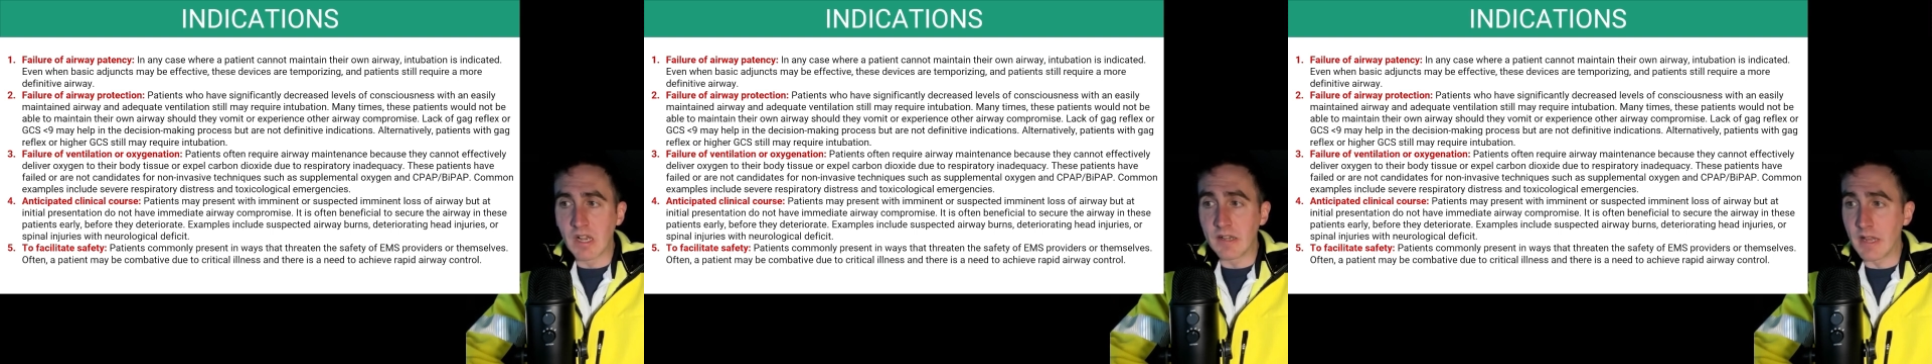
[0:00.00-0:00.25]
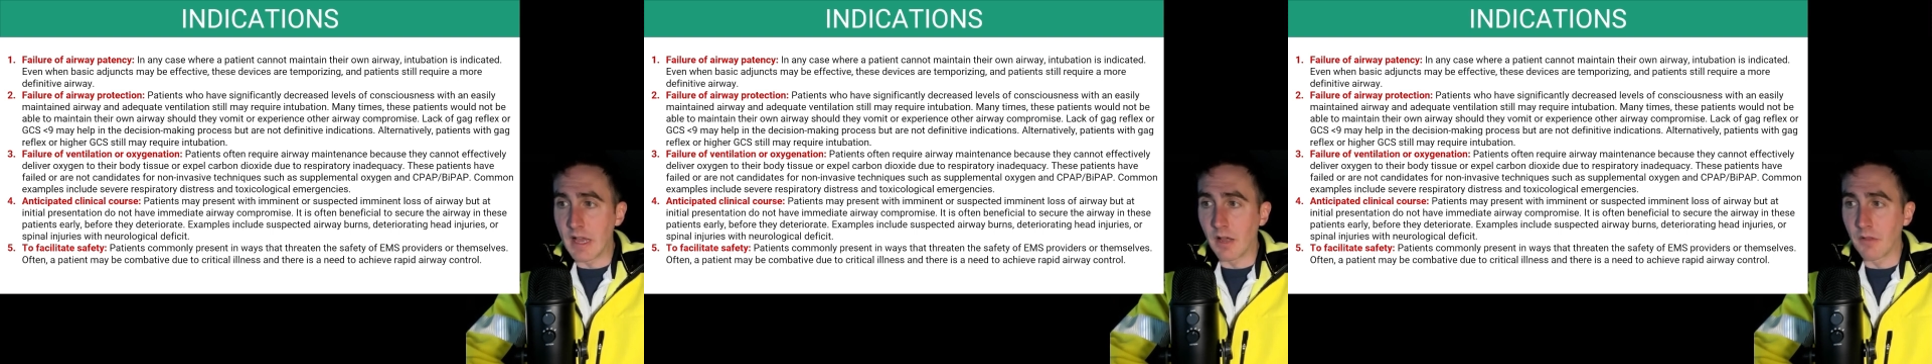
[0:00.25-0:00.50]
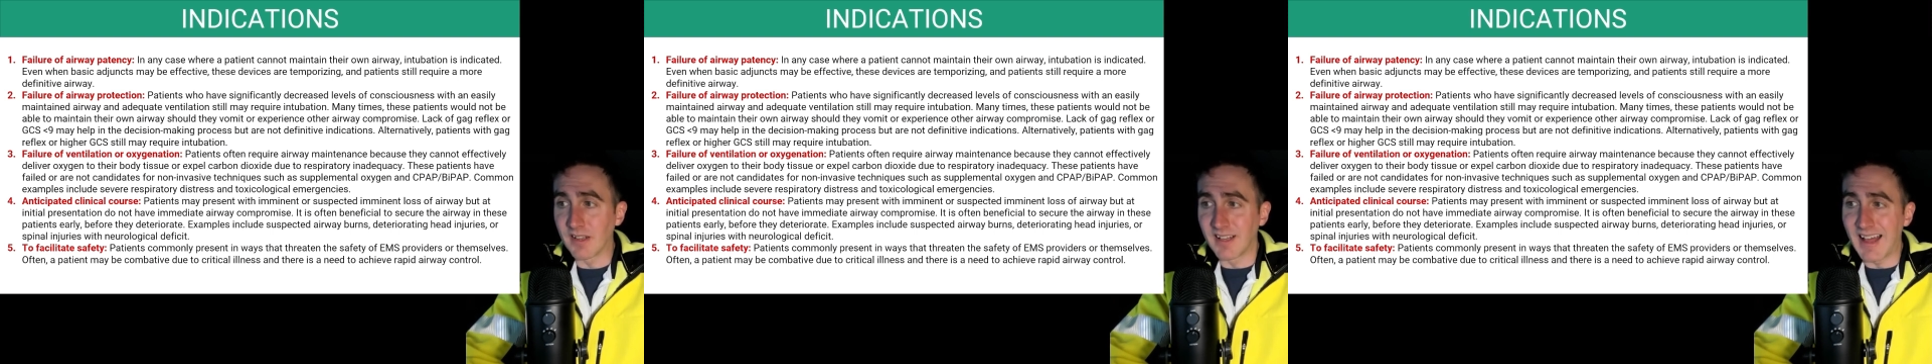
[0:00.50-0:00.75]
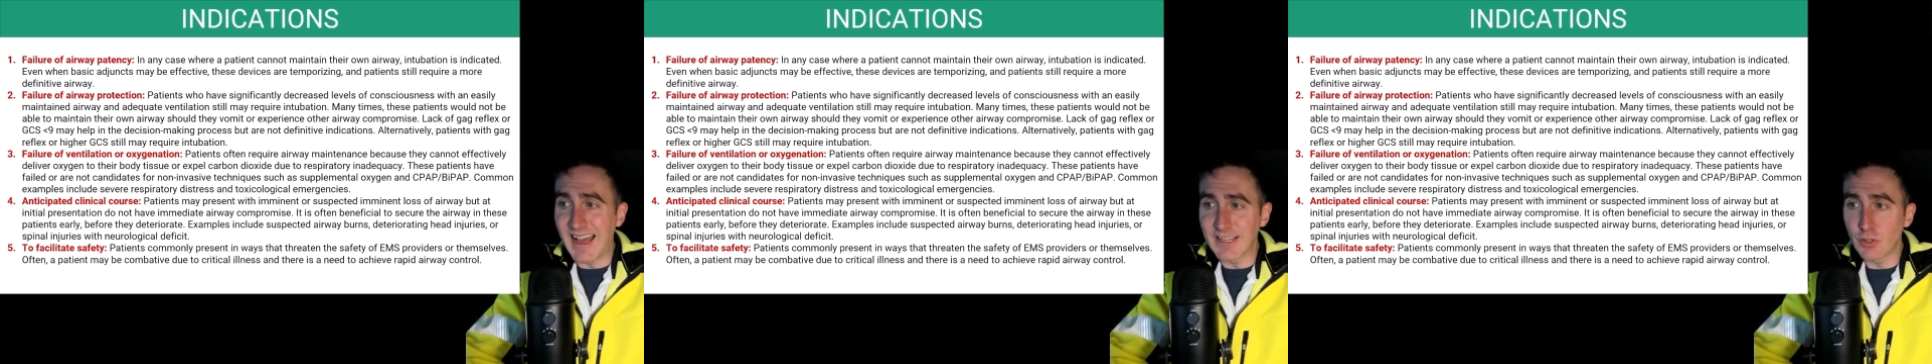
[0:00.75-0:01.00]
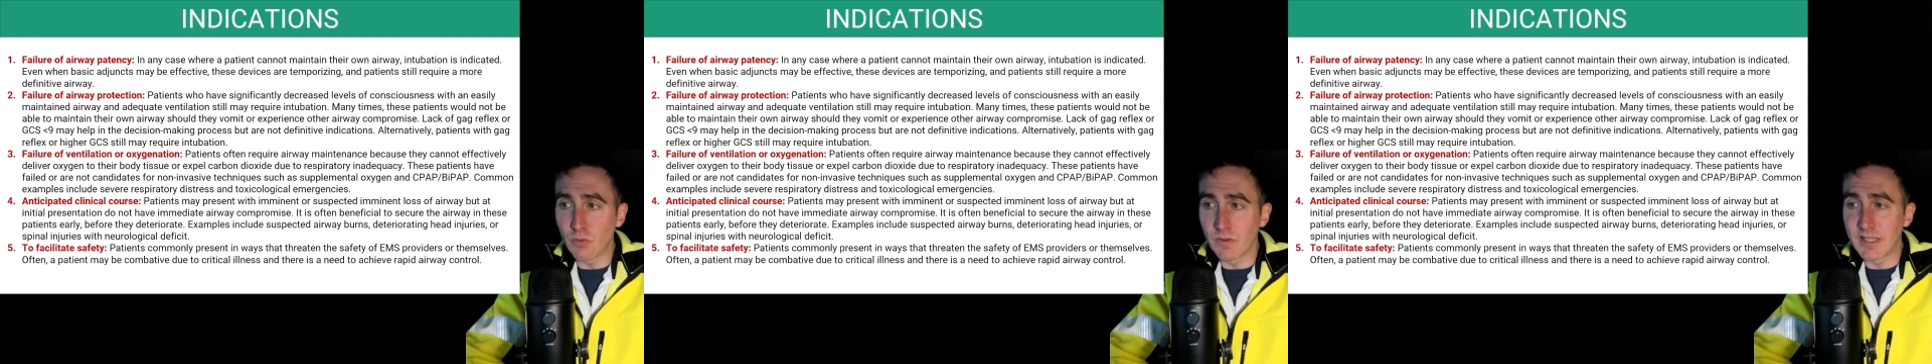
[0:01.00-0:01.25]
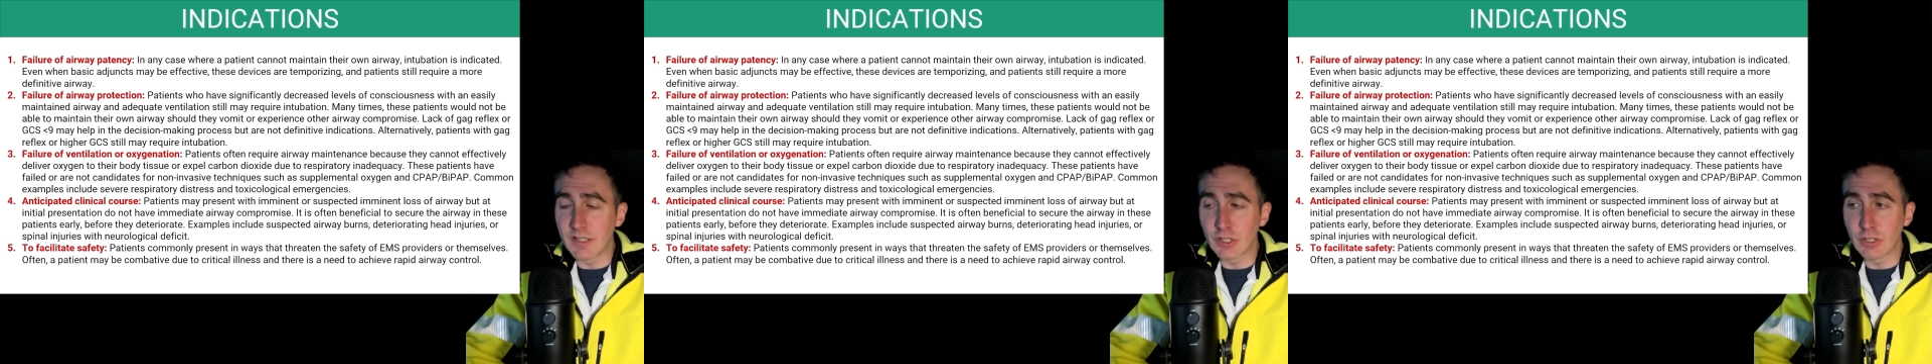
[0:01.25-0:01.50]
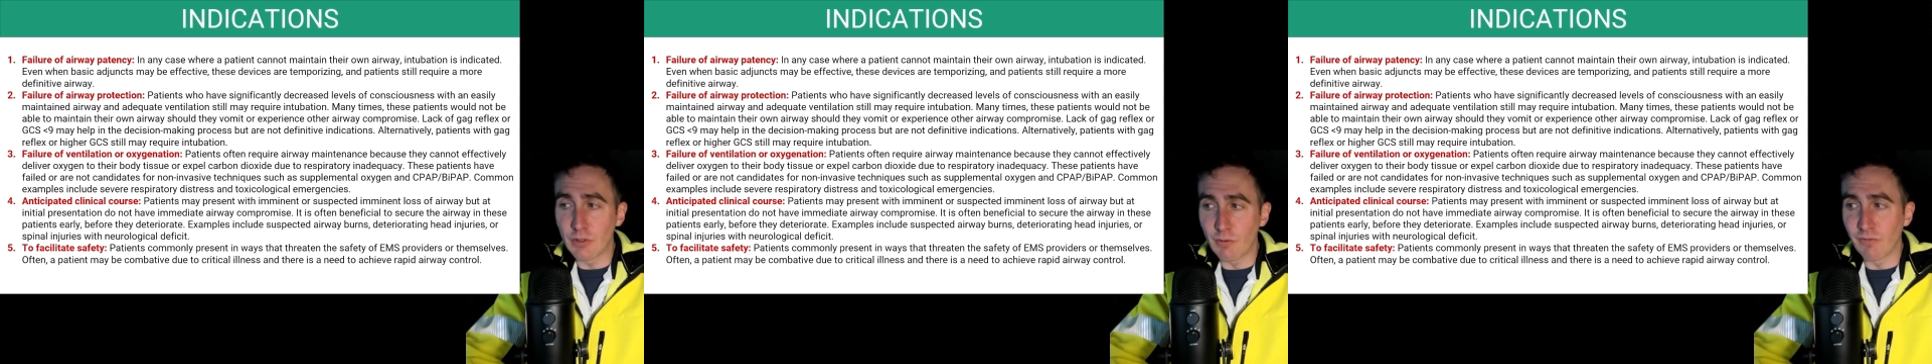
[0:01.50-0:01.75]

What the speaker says: Now, the last one is to